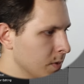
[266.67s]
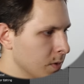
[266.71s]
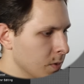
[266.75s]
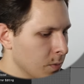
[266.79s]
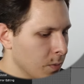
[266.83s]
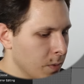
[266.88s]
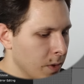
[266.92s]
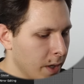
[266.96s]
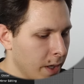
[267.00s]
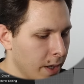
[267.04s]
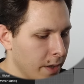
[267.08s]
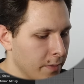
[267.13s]
So
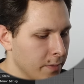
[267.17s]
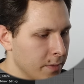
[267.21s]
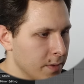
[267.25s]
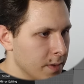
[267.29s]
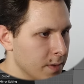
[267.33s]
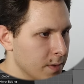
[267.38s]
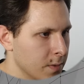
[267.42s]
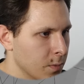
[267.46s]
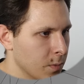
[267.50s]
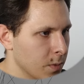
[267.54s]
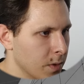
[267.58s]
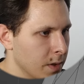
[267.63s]
we have
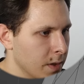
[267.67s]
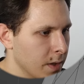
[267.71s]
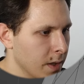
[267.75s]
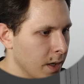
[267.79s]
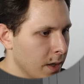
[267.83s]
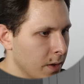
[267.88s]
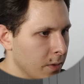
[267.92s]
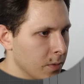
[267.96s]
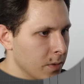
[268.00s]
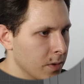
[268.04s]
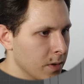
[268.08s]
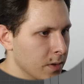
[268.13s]
this with
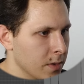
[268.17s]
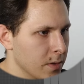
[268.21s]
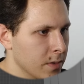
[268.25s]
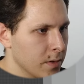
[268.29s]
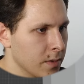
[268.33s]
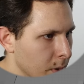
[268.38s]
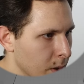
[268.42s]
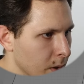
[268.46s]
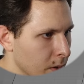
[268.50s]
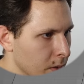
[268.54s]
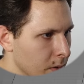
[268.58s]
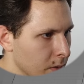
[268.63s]
our
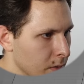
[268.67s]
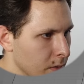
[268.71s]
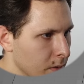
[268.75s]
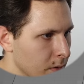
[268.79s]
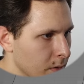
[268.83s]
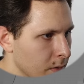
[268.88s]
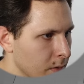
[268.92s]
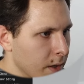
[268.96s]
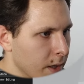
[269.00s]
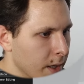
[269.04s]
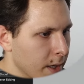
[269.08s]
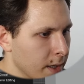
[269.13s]
bottle
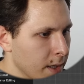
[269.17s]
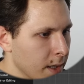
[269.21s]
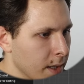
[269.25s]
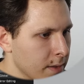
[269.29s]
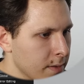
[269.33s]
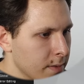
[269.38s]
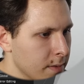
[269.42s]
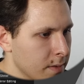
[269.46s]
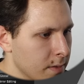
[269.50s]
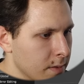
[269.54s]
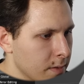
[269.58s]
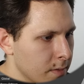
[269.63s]
like
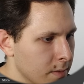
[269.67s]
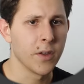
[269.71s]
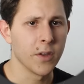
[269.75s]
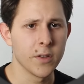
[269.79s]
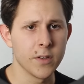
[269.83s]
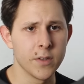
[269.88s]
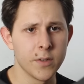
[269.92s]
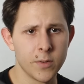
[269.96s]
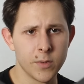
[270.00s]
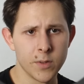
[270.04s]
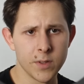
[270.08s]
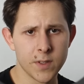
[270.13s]
that. The
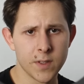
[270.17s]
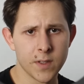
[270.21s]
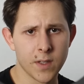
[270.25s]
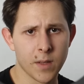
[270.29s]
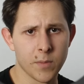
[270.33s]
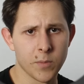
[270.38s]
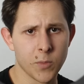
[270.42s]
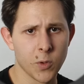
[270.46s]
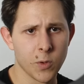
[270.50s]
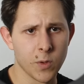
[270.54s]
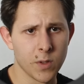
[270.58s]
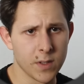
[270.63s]
only reason
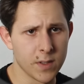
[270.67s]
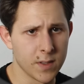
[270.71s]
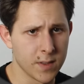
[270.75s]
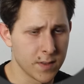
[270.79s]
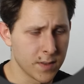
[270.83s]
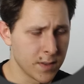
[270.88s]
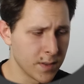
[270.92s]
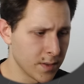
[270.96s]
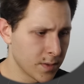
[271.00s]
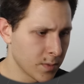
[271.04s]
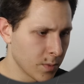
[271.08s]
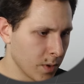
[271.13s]
I'm doing
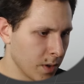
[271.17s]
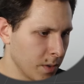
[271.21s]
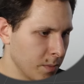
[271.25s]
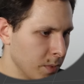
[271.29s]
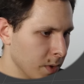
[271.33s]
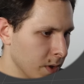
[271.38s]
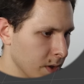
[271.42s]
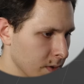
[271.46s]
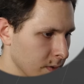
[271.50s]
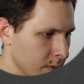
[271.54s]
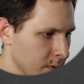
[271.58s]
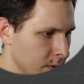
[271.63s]
this way
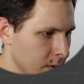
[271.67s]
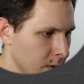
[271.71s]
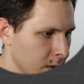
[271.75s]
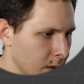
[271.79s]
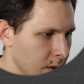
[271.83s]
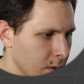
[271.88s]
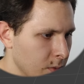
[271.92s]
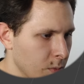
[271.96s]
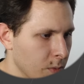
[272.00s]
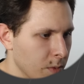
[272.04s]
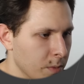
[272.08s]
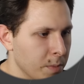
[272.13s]
because
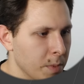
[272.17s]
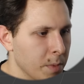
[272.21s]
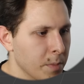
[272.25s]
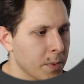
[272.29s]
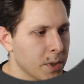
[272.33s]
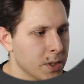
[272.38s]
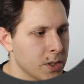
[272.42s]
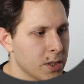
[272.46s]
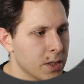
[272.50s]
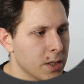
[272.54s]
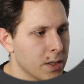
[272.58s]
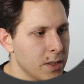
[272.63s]
it will be
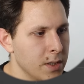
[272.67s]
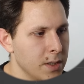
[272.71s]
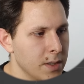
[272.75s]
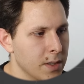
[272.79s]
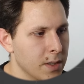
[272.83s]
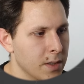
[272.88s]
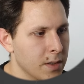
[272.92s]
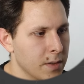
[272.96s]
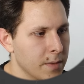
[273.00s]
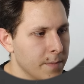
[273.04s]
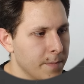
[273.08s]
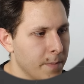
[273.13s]
much
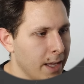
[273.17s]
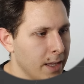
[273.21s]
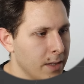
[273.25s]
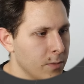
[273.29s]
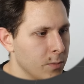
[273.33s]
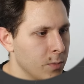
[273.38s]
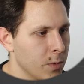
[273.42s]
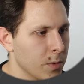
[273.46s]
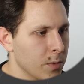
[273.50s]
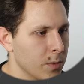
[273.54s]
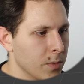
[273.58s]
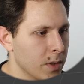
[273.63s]
cleaner, and
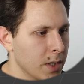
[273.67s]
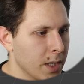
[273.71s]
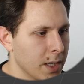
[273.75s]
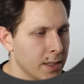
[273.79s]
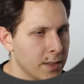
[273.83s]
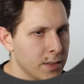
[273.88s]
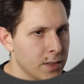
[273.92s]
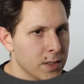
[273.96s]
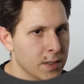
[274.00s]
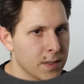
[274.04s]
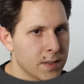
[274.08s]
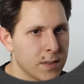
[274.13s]
we
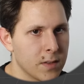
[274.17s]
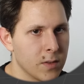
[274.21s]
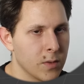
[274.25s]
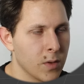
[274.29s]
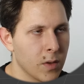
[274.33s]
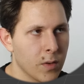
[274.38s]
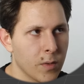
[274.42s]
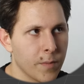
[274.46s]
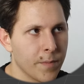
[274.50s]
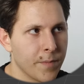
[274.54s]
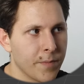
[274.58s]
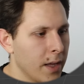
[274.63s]
can just,
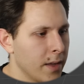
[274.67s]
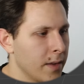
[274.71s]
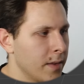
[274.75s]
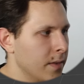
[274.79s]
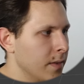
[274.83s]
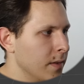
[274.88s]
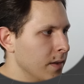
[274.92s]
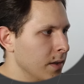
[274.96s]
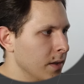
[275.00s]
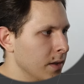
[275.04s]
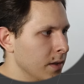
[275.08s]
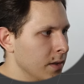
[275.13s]
add
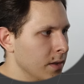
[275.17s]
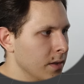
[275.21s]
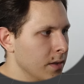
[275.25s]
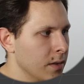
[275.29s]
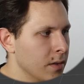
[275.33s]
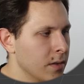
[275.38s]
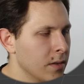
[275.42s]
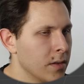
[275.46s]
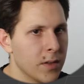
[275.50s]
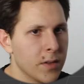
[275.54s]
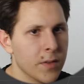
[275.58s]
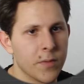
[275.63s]

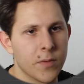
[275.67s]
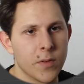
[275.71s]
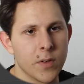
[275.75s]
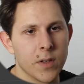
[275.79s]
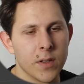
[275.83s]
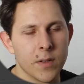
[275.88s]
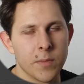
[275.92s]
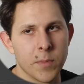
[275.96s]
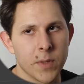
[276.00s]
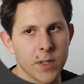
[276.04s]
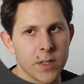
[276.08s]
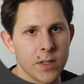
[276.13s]
the
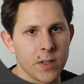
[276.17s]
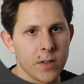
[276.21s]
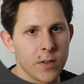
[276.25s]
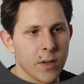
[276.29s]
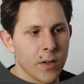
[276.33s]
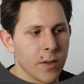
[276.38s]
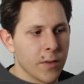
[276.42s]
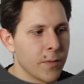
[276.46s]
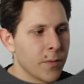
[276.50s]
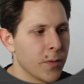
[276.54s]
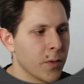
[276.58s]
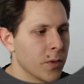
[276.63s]
different
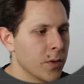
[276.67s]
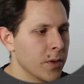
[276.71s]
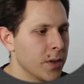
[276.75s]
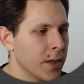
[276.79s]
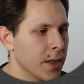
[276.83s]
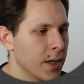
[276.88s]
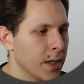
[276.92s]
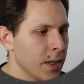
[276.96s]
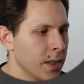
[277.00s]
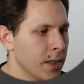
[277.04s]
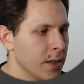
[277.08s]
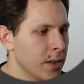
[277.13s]
material for
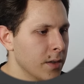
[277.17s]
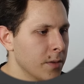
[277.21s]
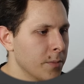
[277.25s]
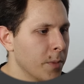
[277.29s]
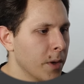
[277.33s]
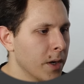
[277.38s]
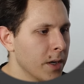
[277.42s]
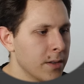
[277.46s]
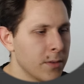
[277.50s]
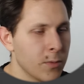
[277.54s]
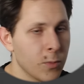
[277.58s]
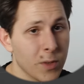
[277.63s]
the inner
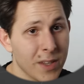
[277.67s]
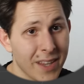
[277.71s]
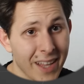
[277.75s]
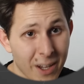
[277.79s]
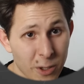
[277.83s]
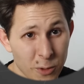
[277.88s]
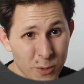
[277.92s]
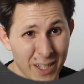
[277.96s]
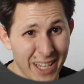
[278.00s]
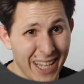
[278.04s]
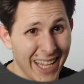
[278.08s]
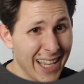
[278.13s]
part
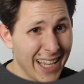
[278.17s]
without